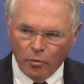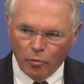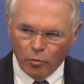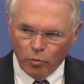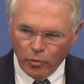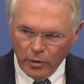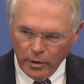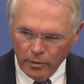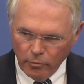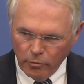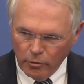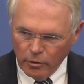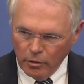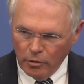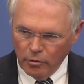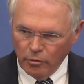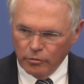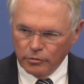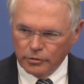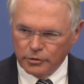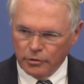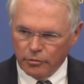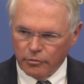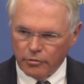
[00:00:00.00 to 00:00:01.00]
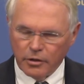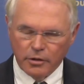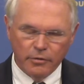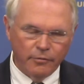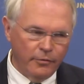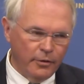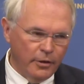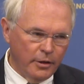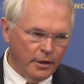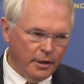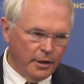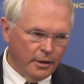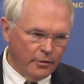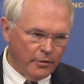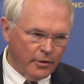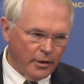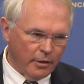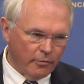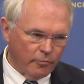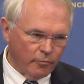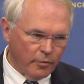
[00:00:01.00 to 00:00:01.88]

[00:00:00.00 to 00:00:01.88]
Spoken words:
we will hold your civilians at